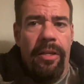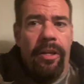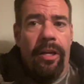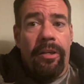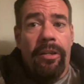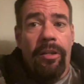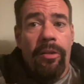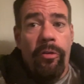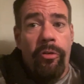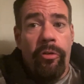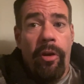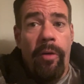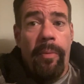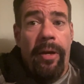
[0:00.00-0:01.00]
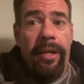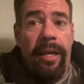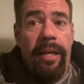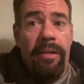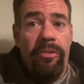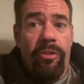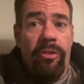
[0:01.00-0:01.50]
Not going to lose all my
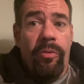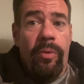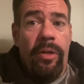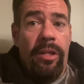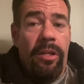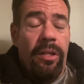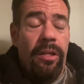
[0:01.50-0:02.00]
gains in a week.